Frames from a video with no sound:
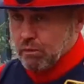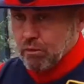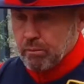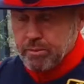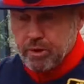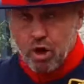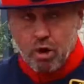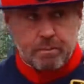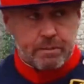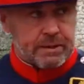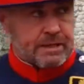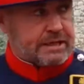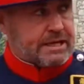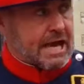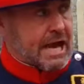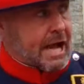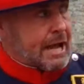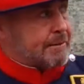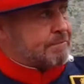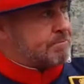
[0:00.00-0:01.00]
will be open
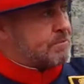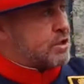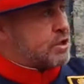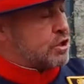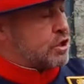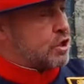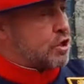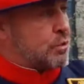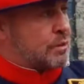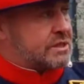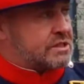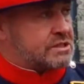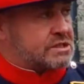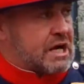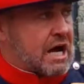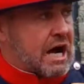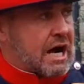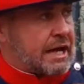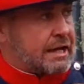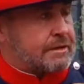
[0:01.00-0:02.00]
again and you can go
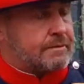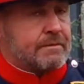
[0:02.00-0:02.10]
inside.